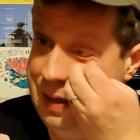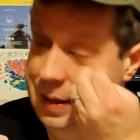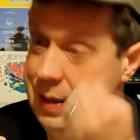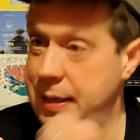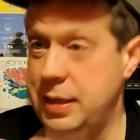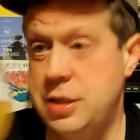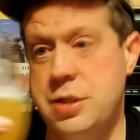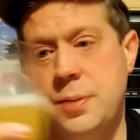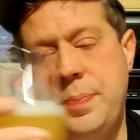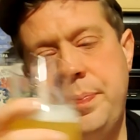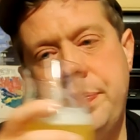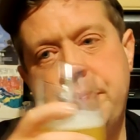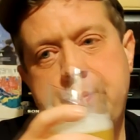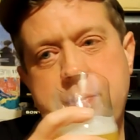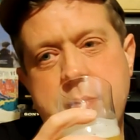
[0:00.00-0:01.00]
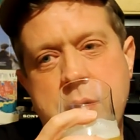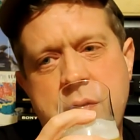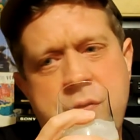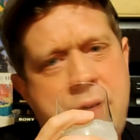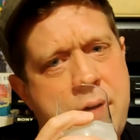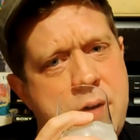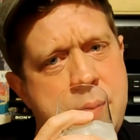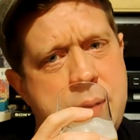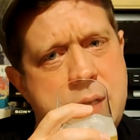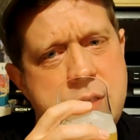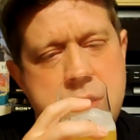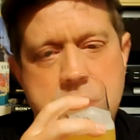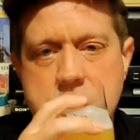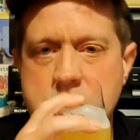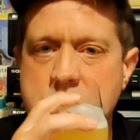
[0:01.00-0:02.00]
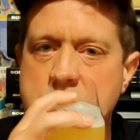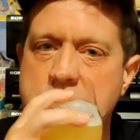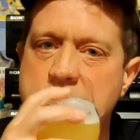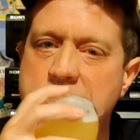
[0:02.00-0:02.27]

It is very pleasant.